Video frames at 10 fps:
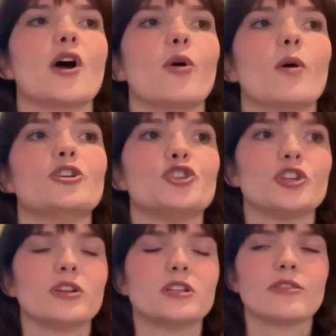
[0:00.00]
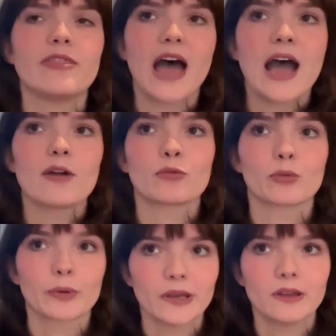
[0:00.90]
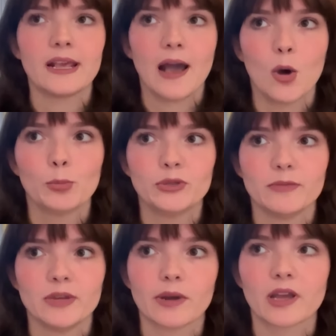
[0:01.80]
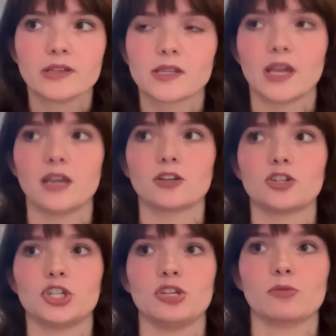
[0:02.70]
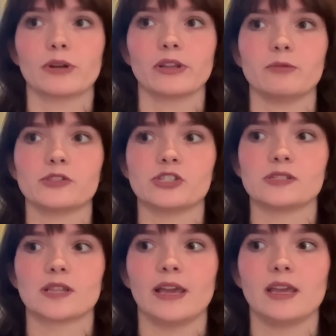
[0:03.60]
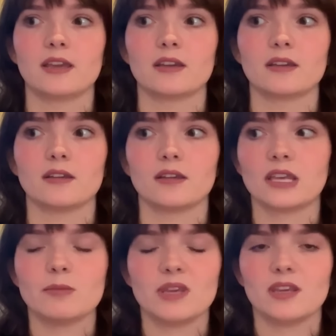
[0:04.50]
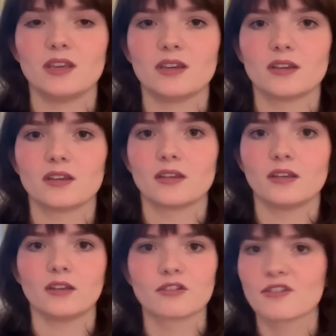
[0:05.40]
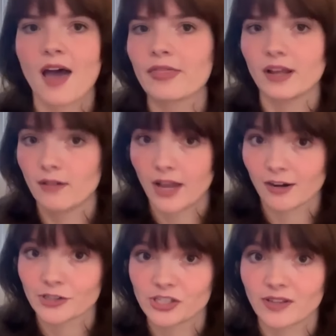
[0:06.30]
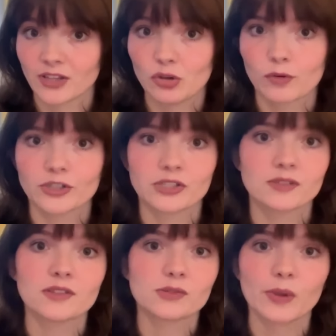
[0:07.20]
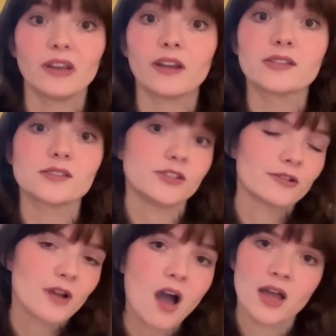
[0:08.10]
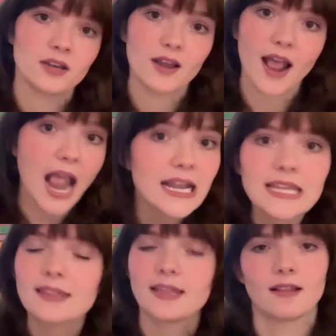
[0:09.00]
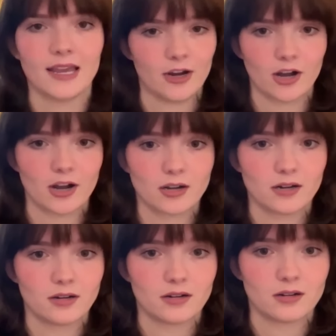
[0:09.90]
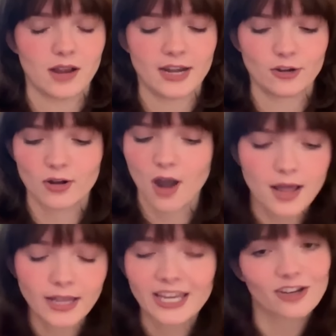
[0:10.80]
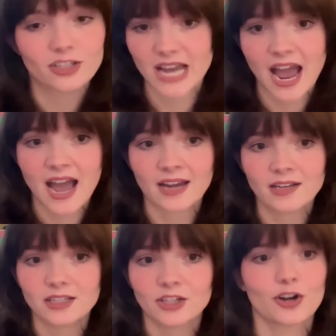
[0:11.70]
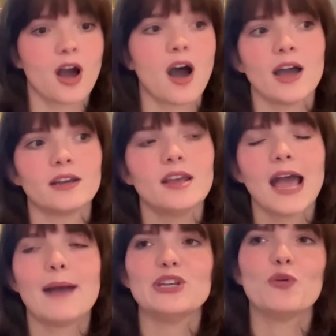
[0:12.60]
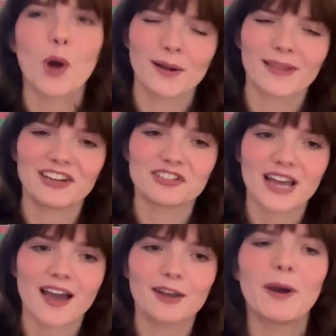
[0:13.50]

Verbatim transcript: so she, that really helped me because, like, she really was just like, Kimmi, you're nothing like her. She's like, you are just the sweetest. You're not anything like her. And you're not yeah. like your dad. You're not, I mean, you are like your dad,